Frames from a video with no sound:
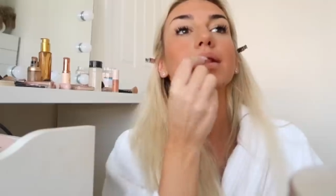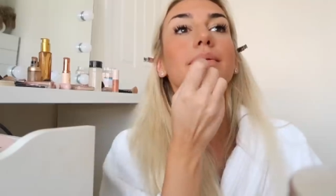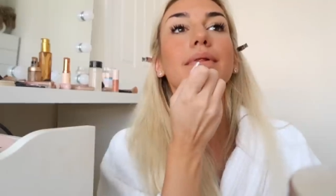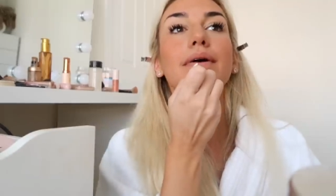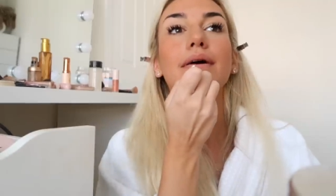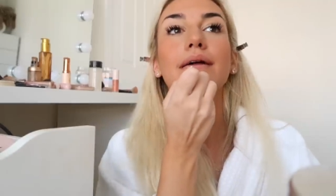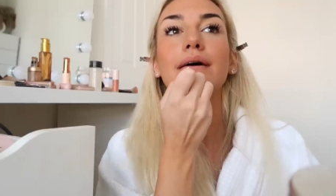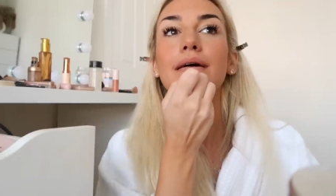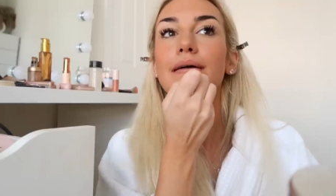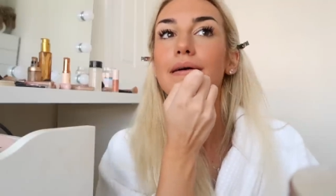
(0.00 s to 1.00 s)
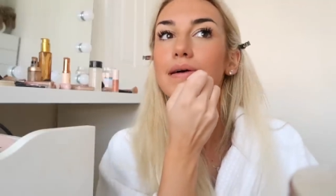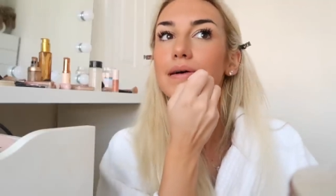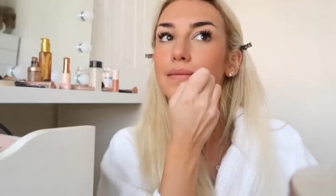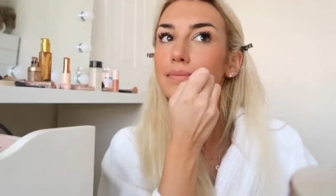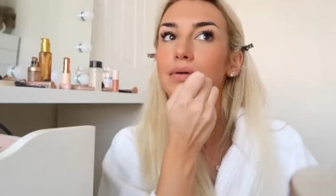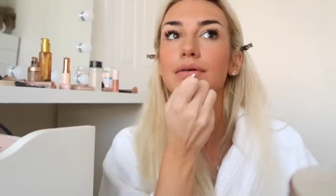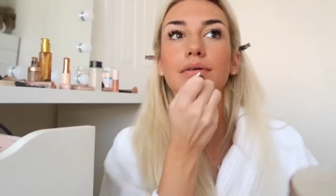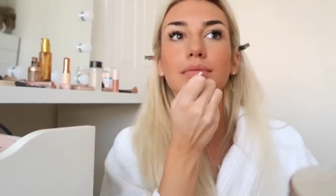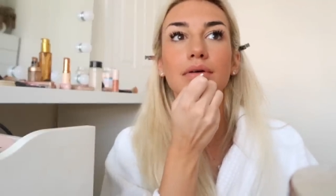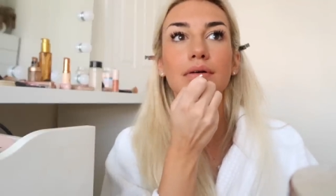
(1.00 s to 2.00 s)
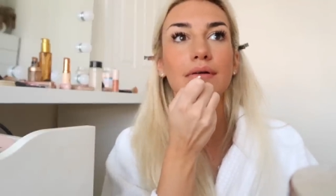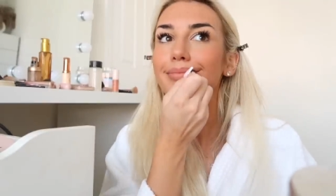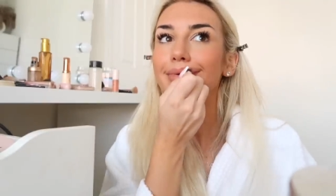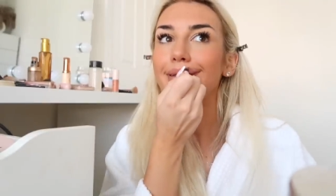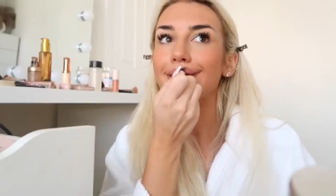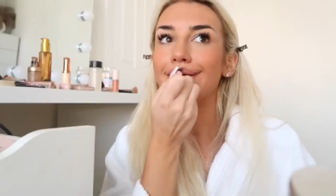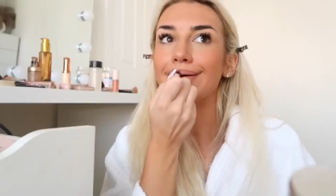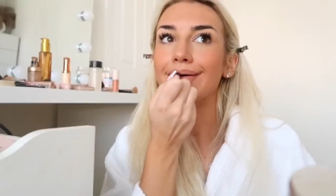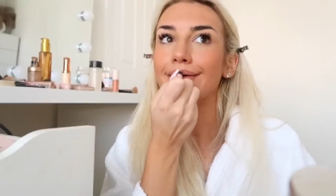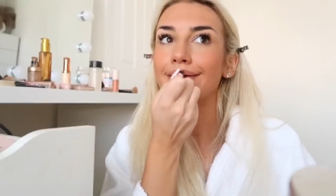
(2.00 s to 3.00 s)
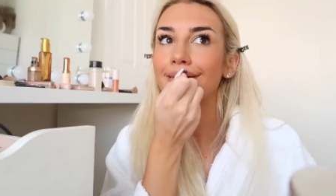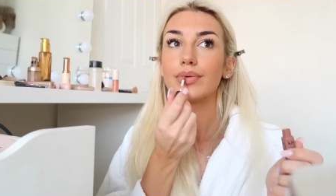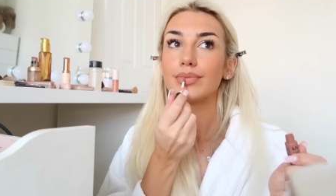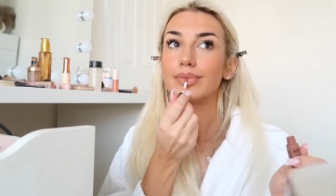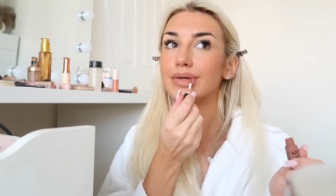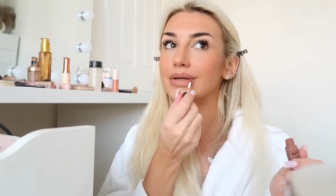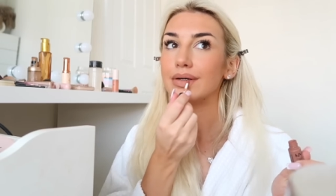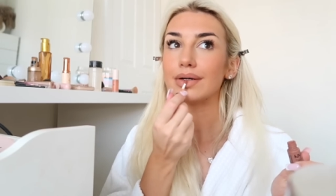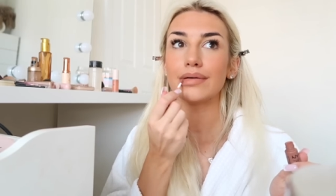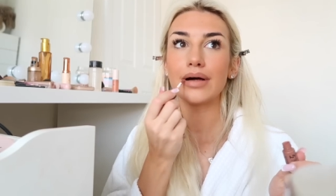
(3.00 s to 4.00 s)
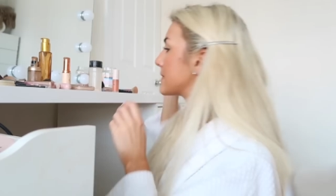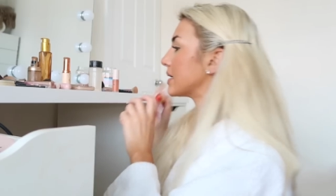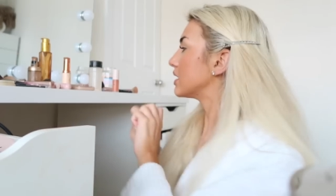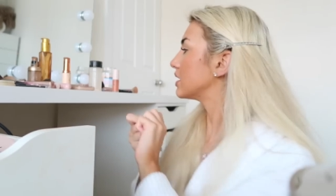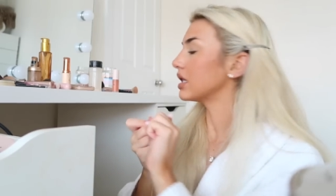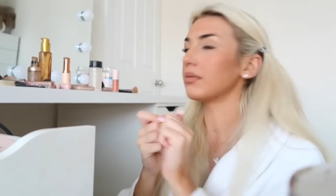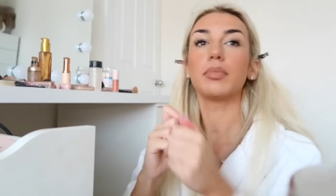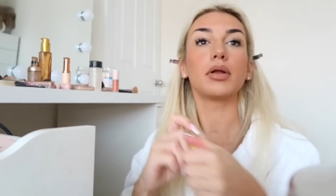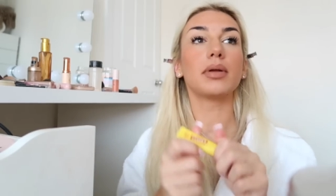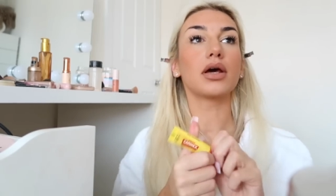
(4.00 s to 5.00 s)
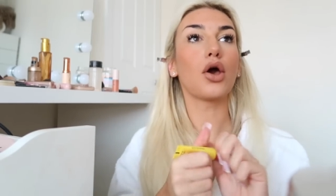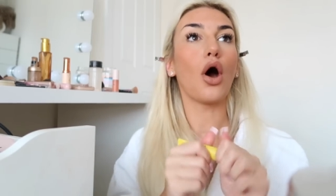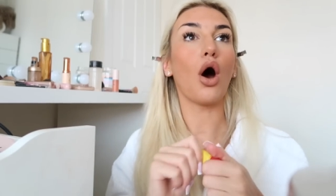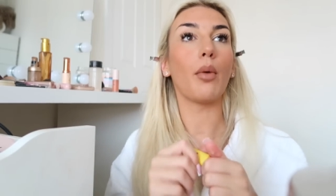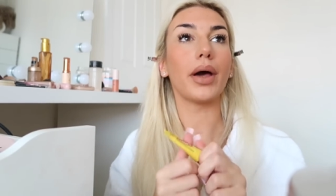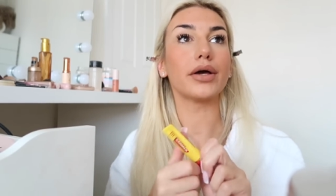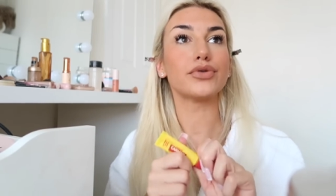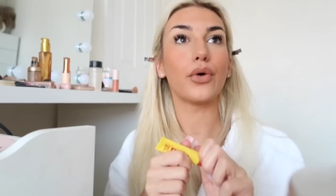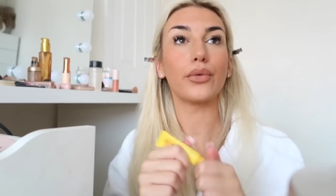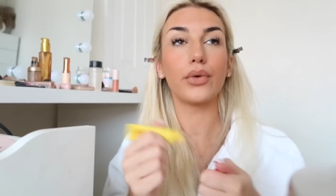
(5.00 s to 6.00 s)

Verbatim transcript: Lip liner, boom, nail, boom. Put a bit of Carmex on.